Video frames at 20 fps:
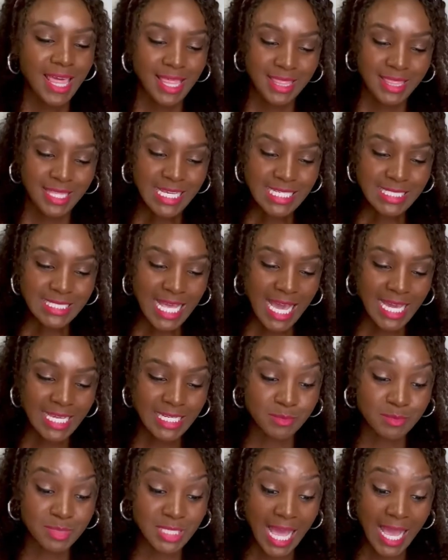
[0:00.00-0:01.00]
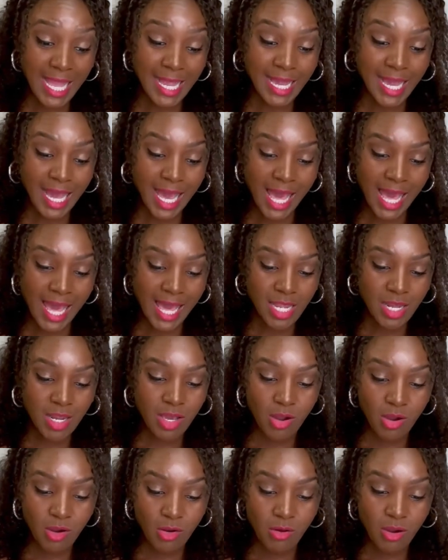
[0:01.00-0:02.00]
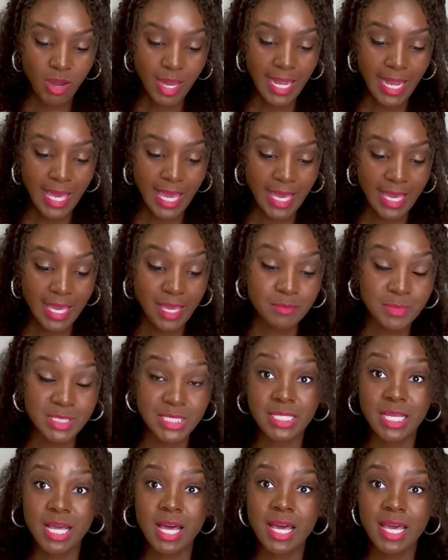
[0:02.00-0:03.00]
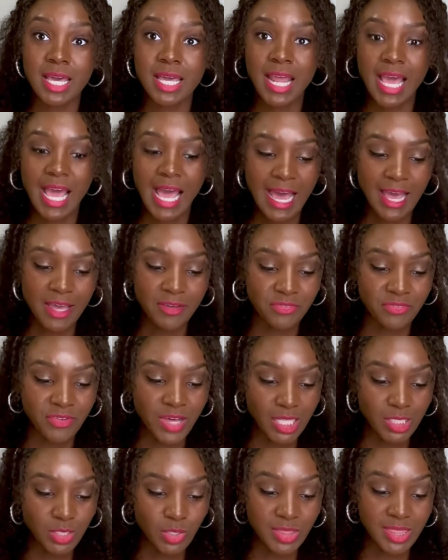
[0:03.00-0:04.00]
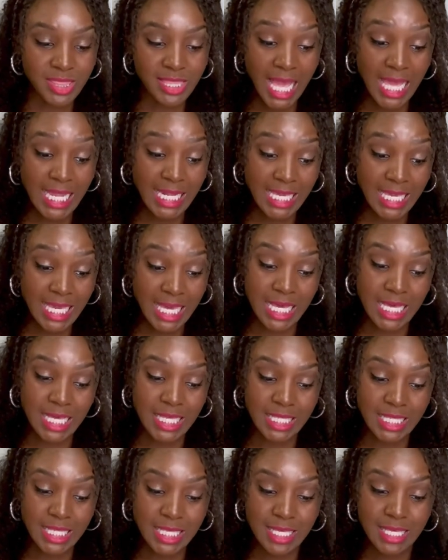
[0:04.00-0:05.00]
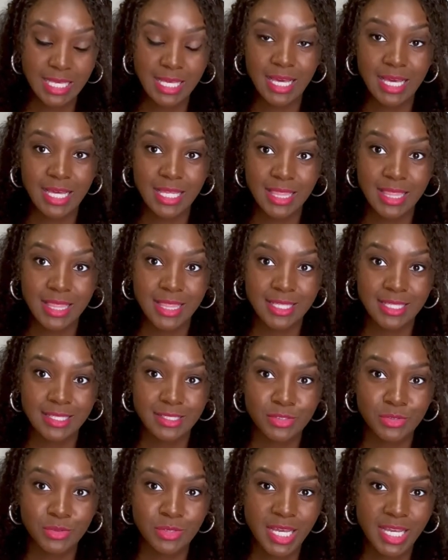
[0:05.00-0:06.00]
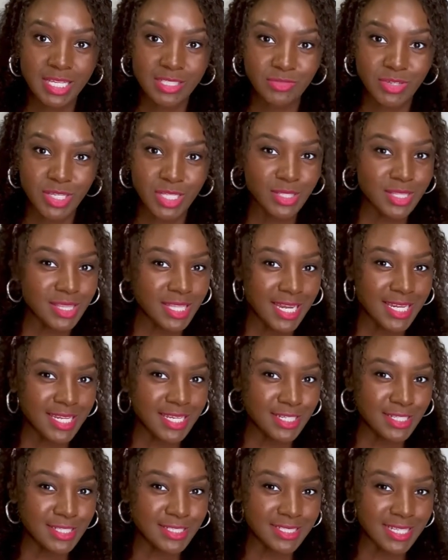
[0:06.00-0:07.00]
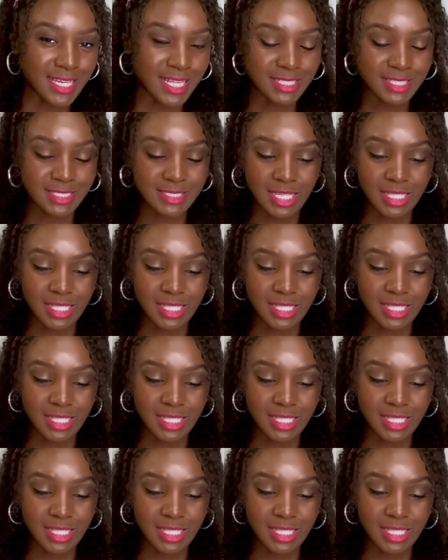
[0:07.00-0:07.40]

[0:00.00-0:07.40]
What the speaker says: These items I got on Amazon. I follow Tania. Do you guys follow Tania Gonzalez?